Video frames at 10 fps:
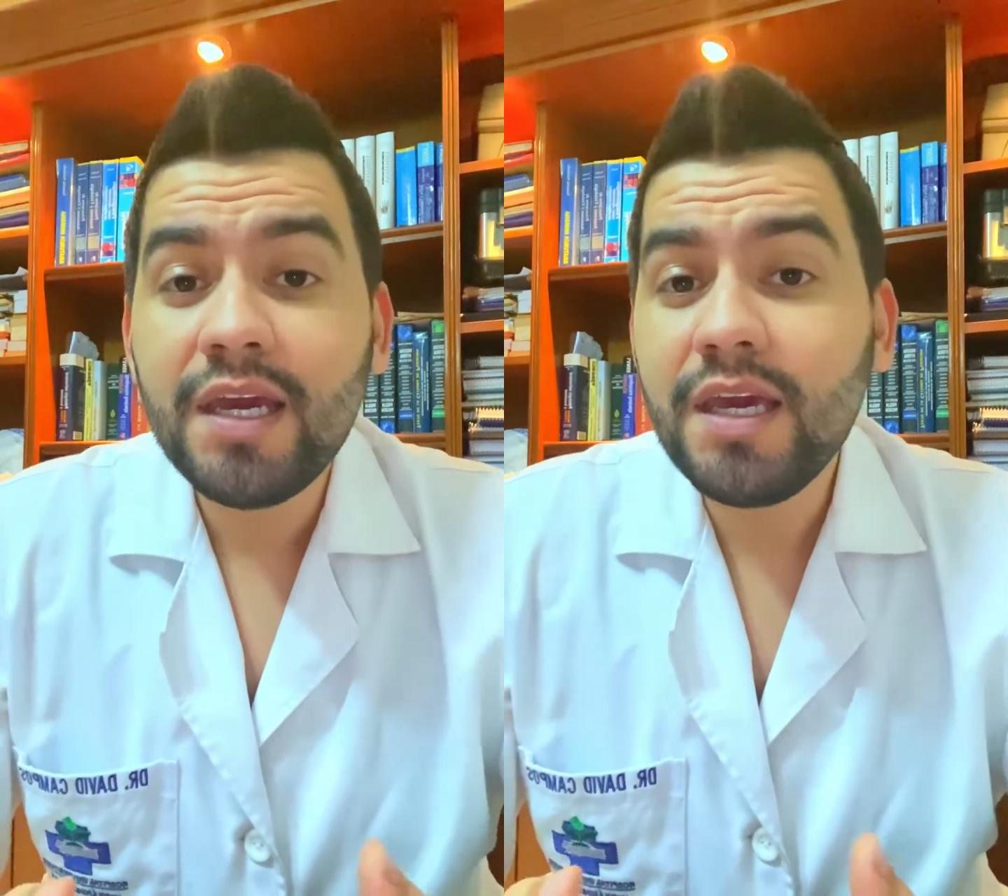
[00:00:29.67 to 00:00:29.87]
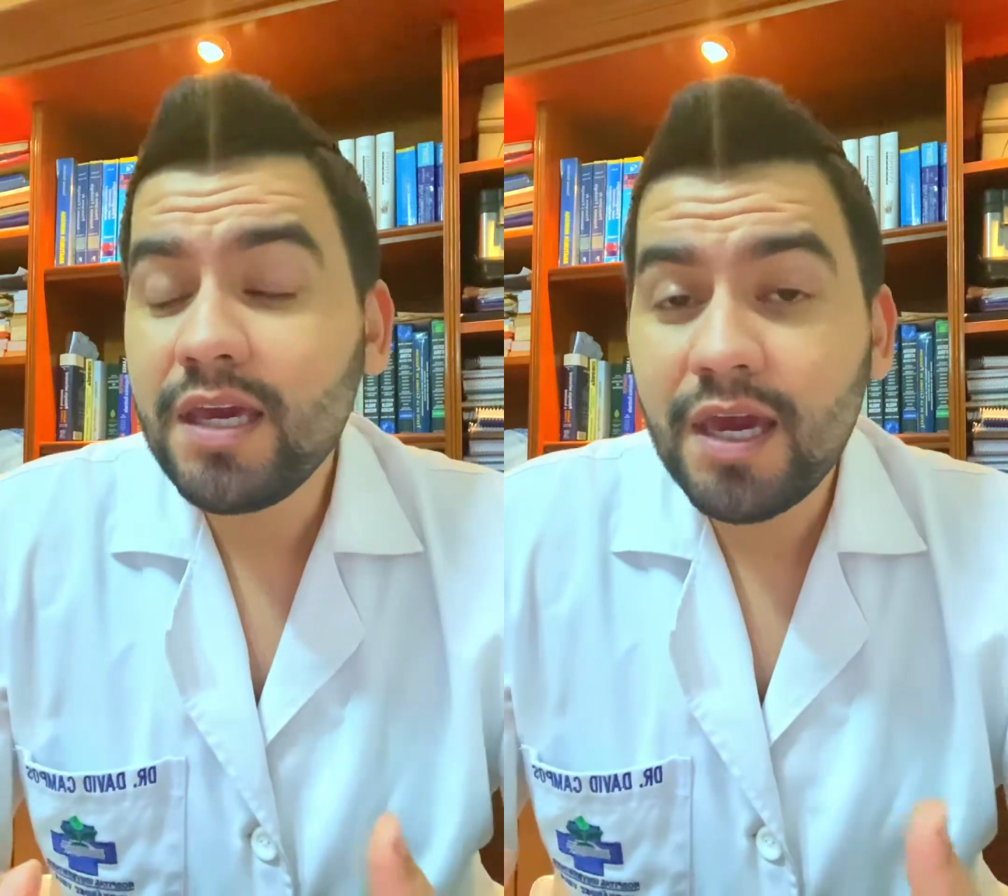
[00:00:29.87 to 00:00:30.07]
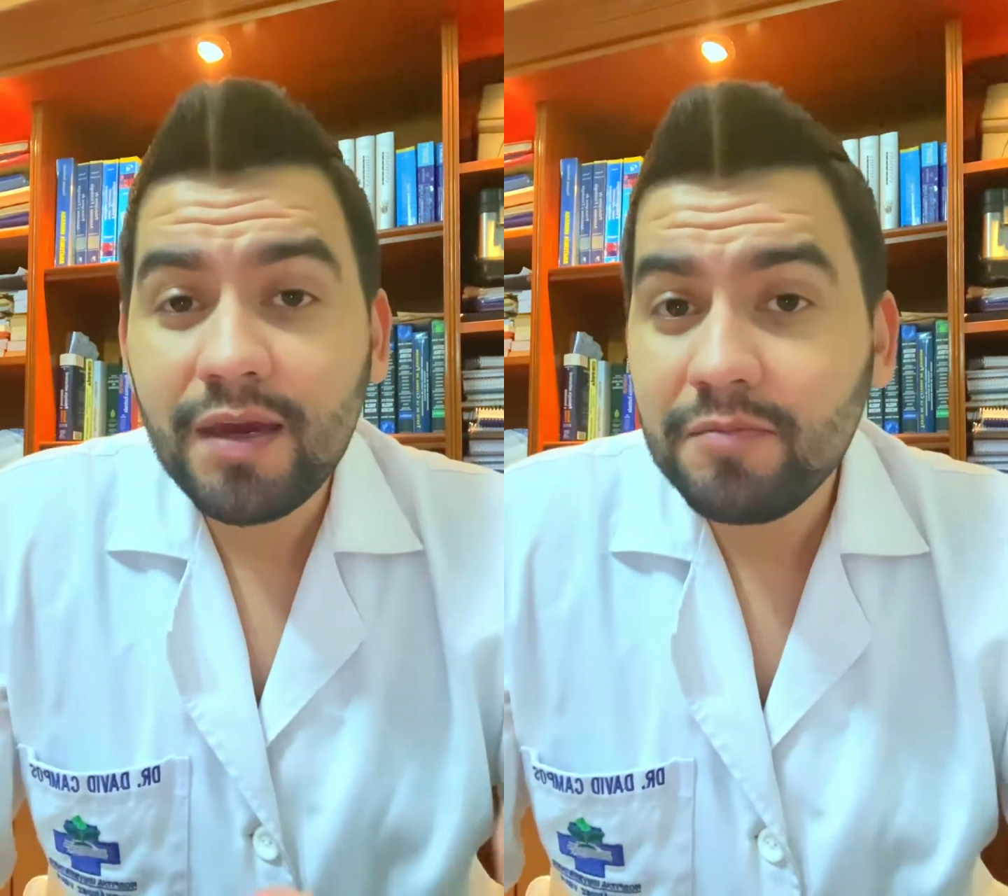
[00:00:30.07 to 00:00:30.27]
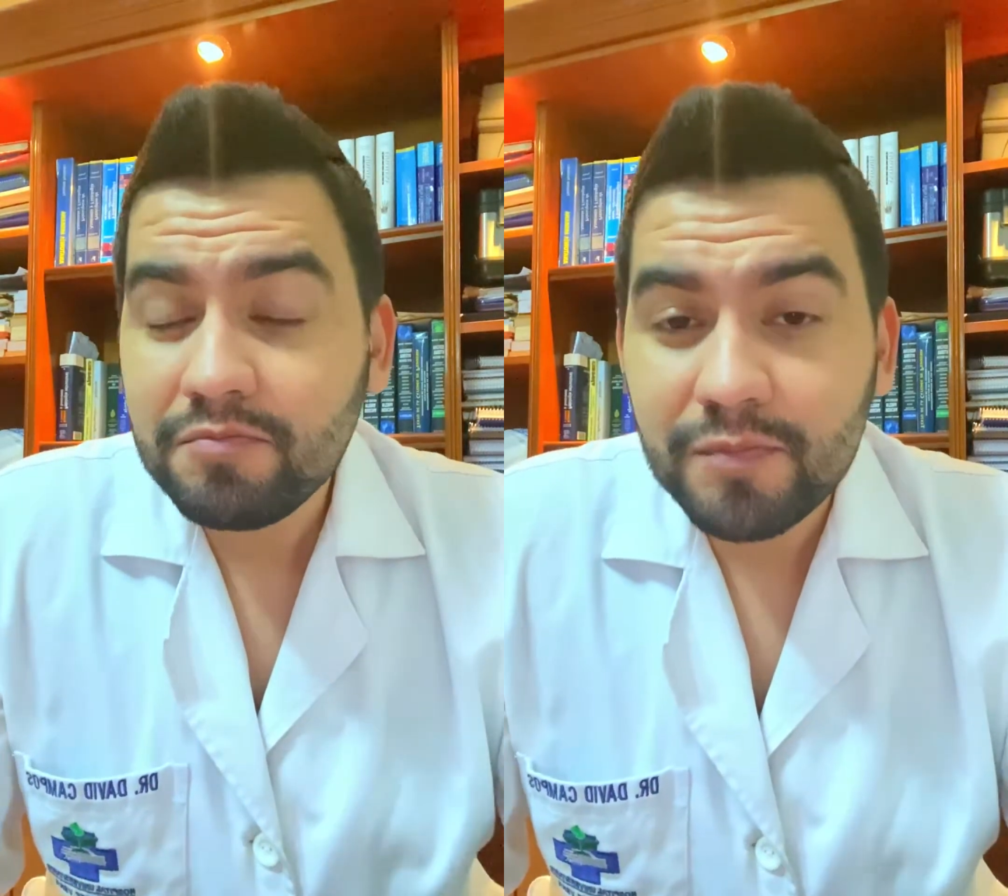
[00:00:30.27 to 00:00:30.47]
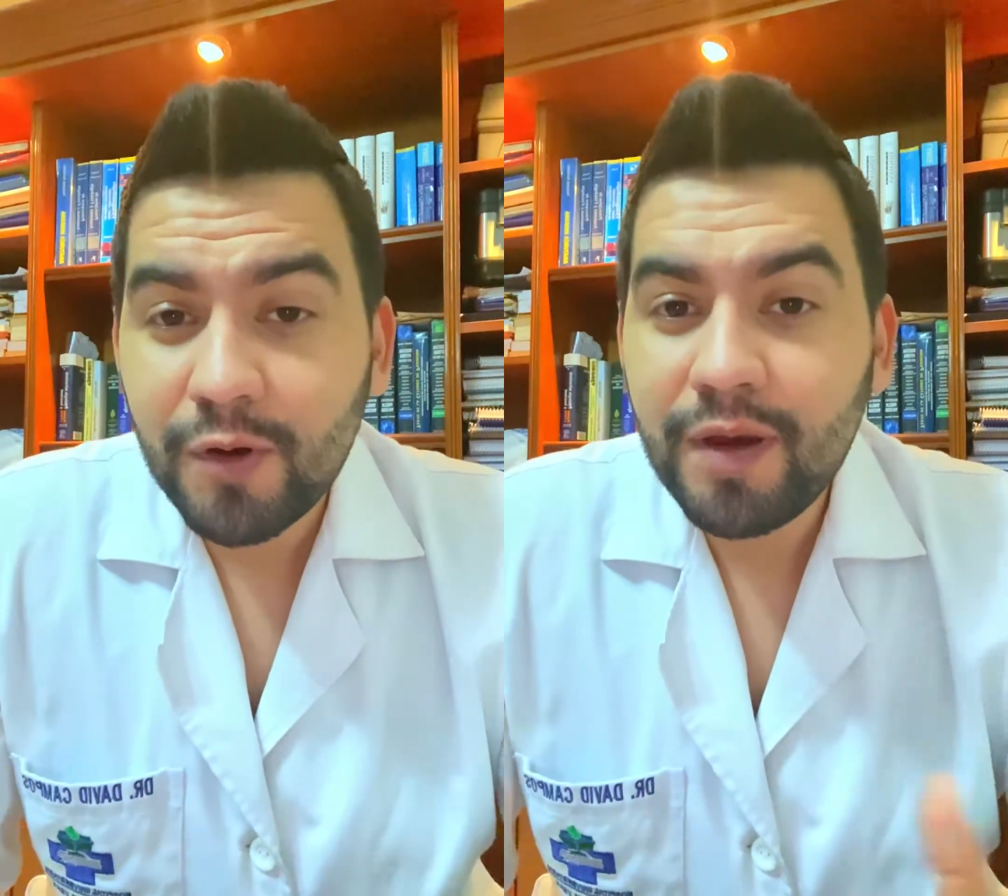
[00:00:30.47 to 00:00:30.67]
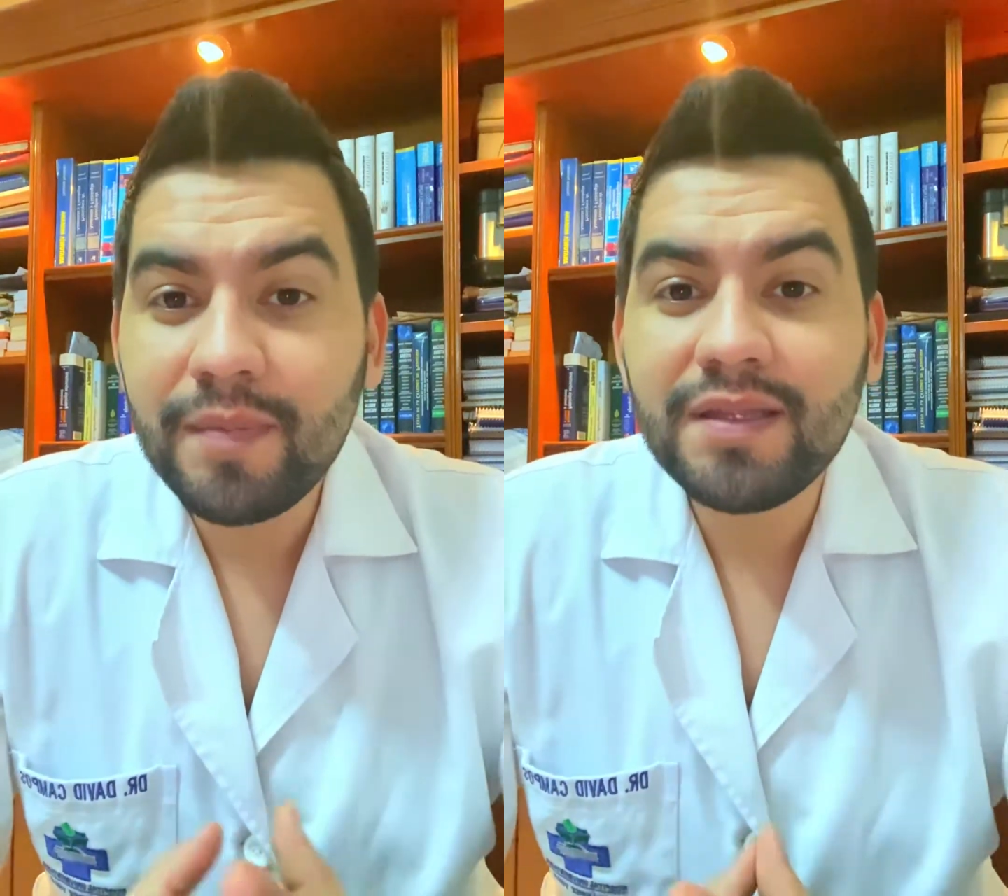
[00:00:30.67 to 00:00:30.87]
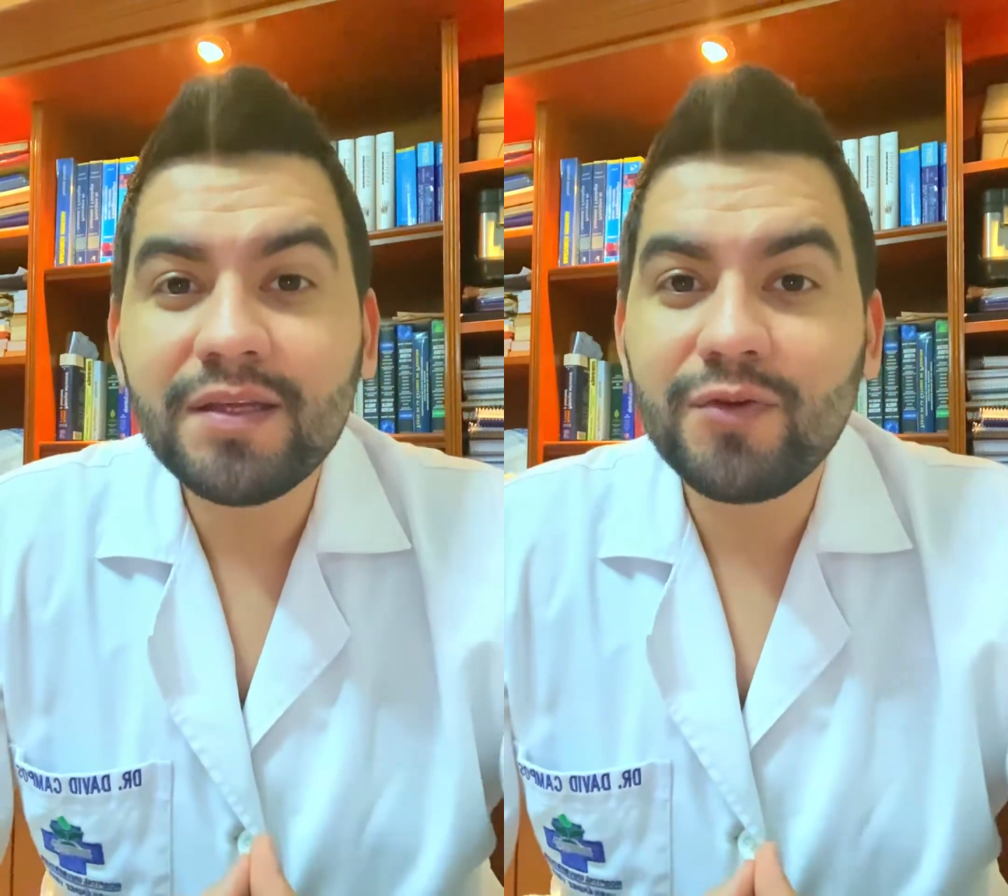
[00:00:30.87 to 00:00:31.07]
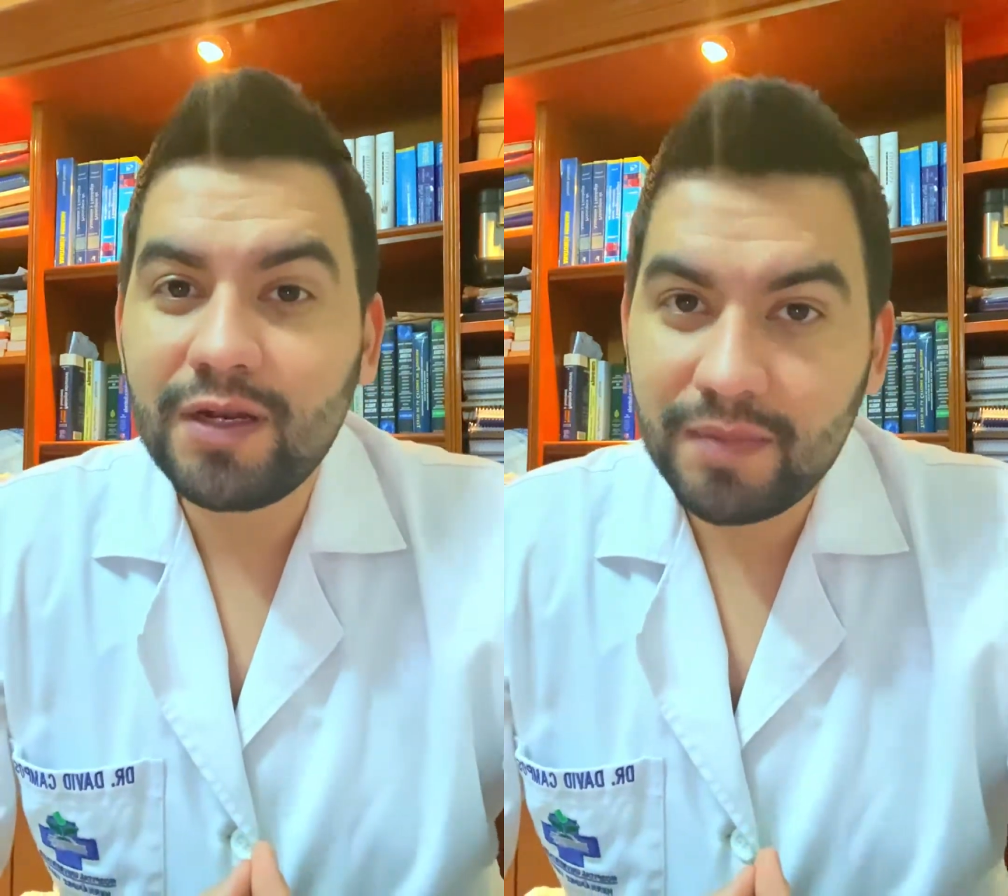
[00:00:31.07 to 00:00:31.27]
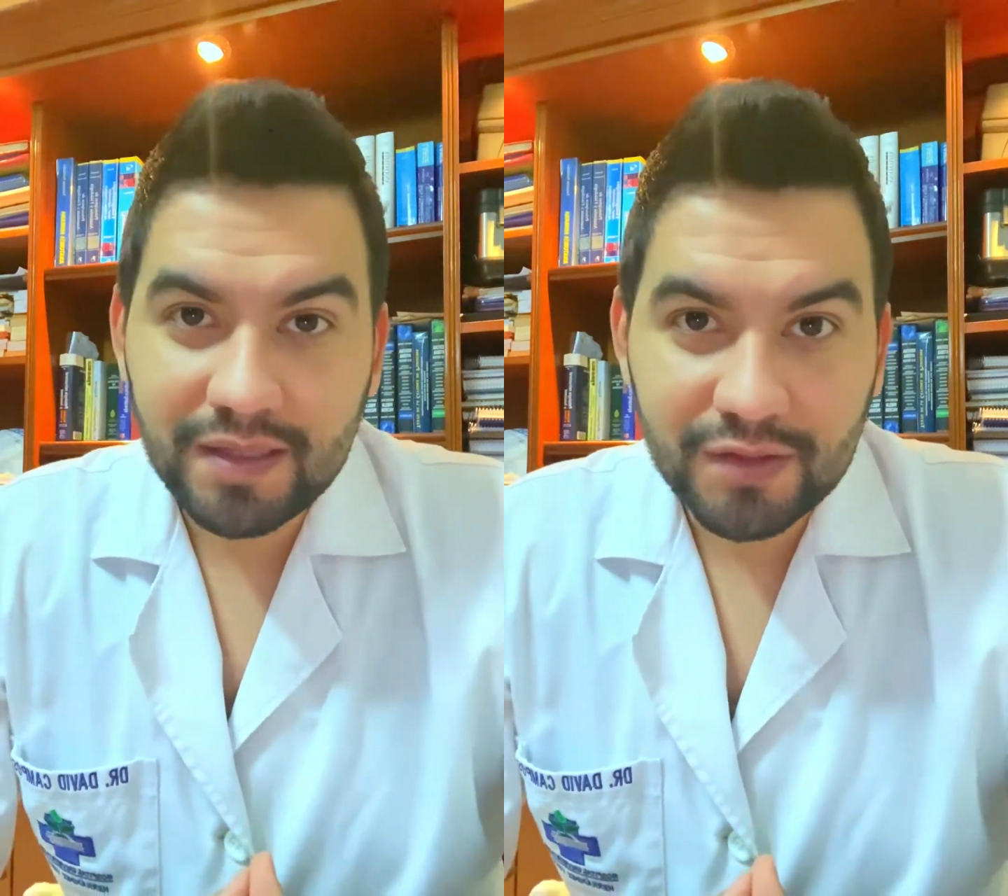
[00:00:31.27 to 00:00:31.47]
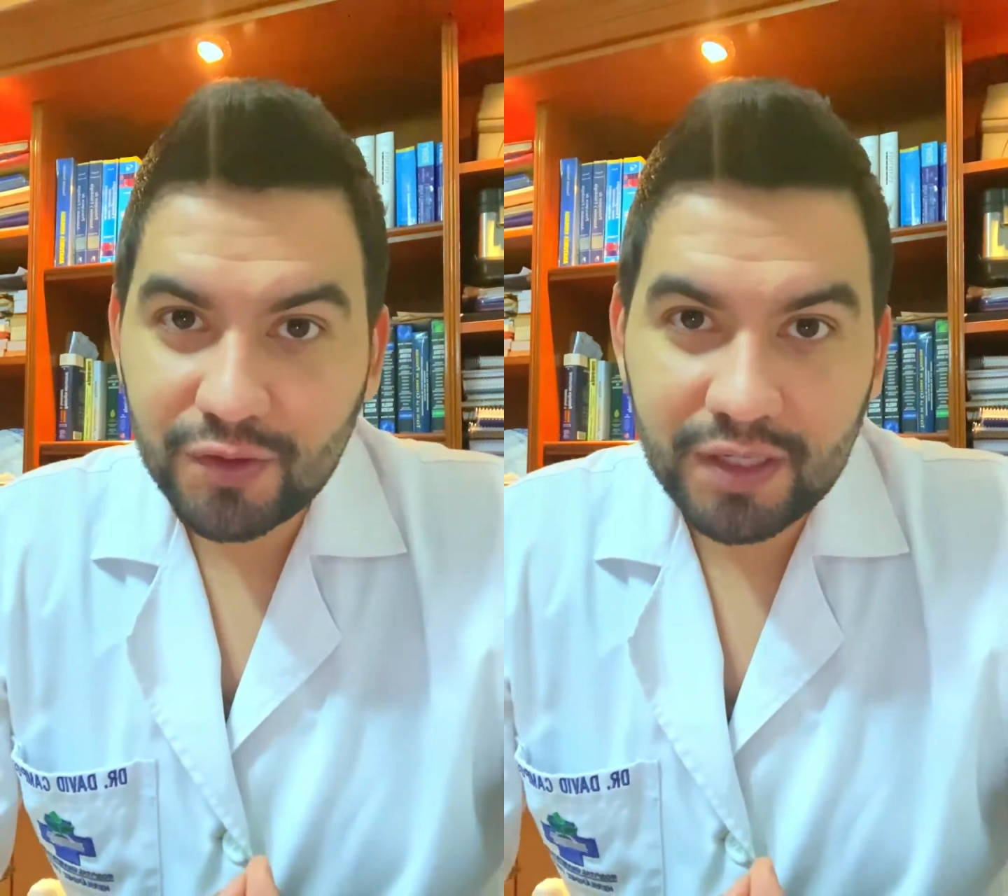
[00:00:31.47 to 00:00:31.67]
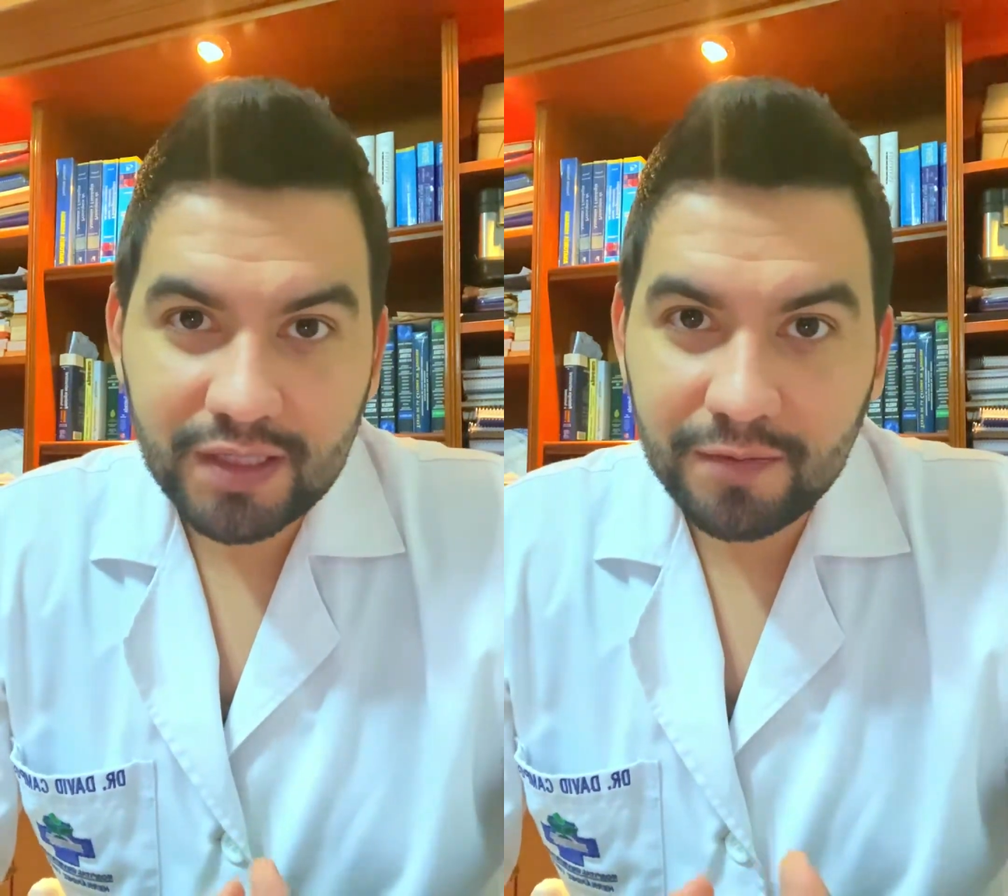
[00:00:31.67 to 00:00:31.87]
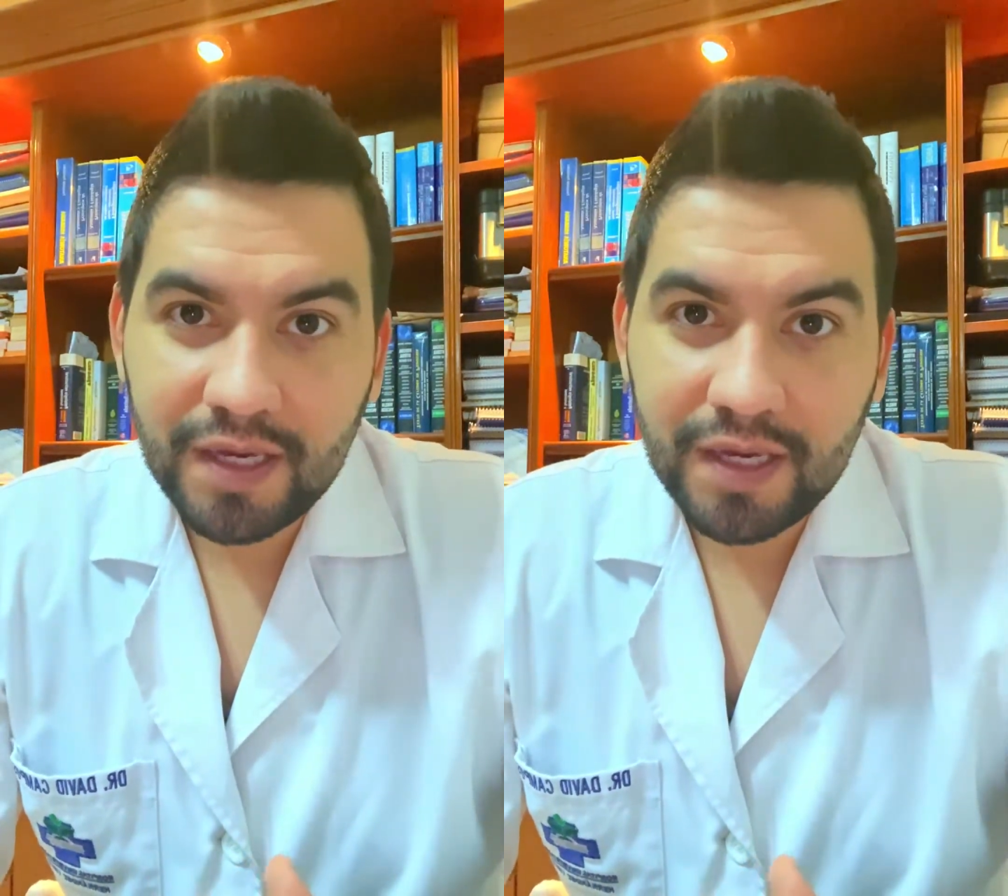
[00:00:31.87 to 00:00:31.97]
and obviously your diet is good,